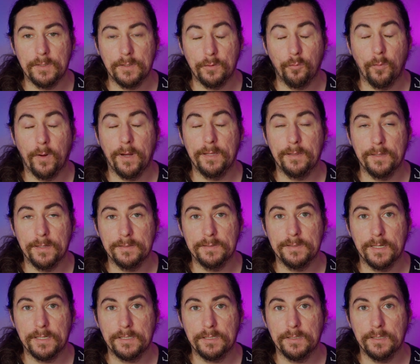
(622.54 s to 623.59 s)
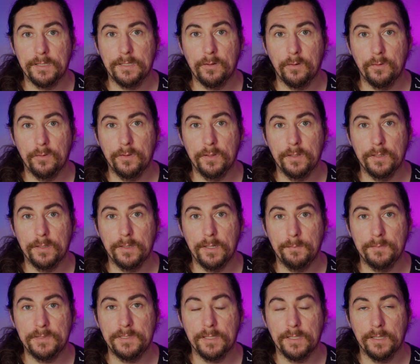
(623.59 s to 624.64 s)
Great lens actually. On the
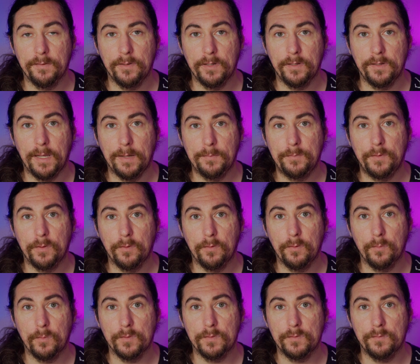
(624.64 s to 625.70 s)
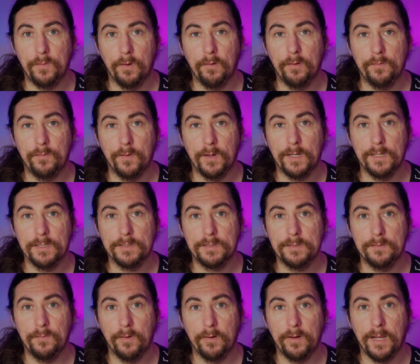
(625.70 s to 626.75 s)
MC11 adapter it was very fast
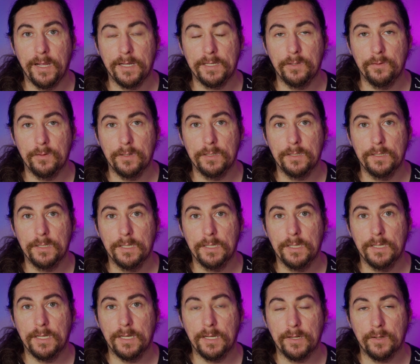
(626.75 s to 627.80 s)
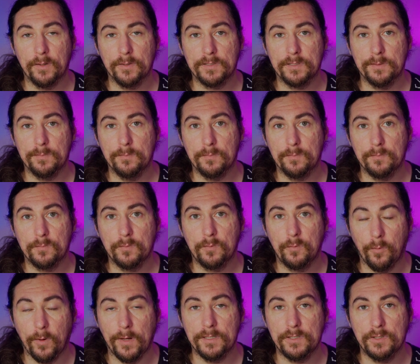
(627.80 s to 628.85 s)
and very accurate, and I got some
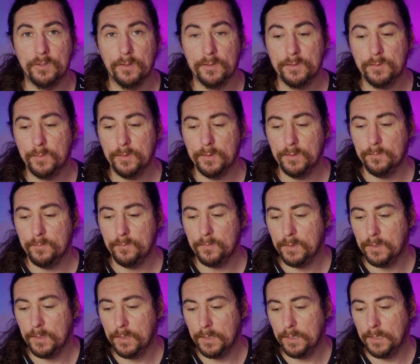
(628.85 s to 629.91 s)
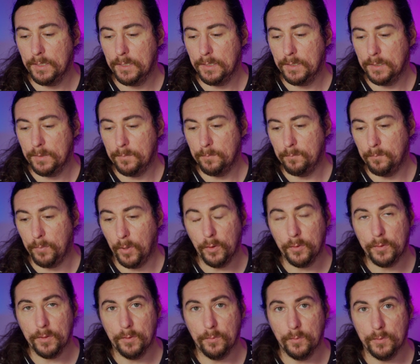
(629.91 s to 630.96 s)
great shots with it.
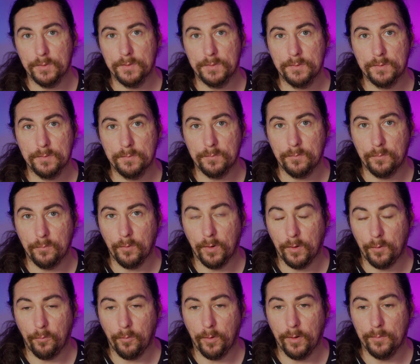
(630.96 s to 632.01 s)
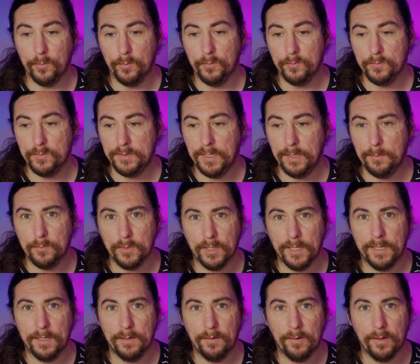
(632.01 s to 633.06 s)
Bokeh was incredible. 10
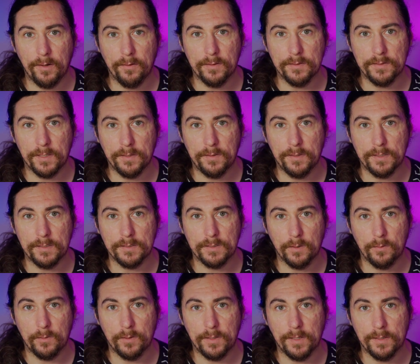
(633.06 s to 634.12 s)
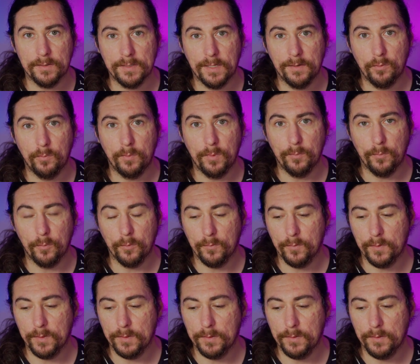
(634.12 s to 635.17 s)
blade iris I think, so it does have a bit more
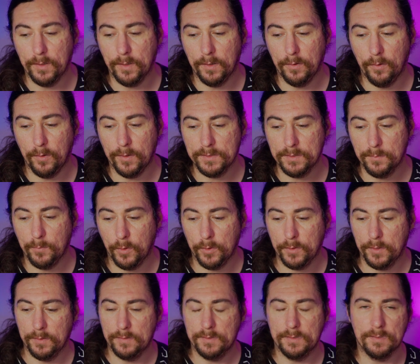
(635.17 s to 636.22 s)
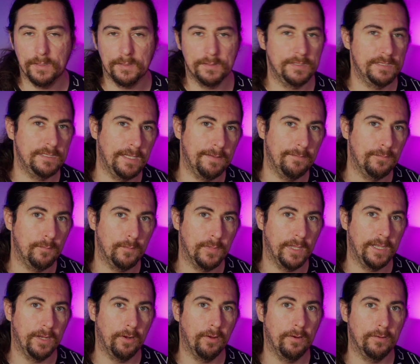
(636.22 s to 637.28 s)
of a nicer bokeh. This is a 7
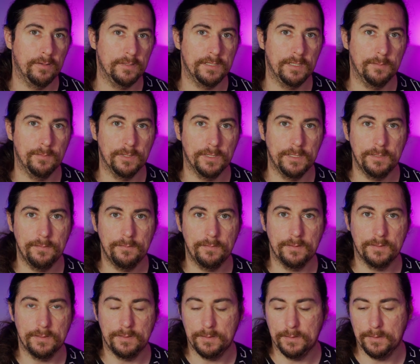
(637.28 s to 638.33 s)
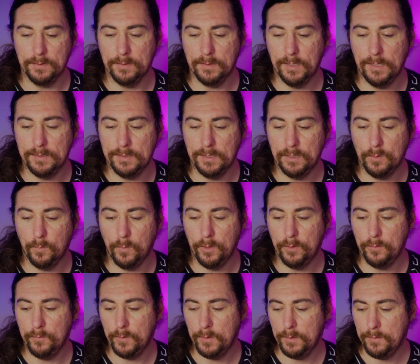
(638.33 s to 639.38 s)
blade iris I believe. This is the 18 to
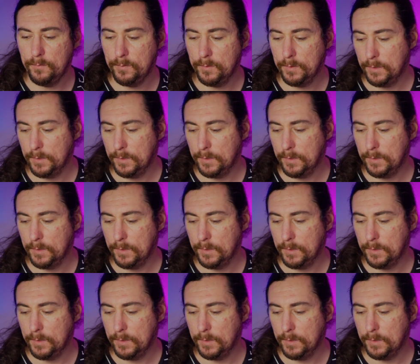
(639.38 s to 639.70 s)
105.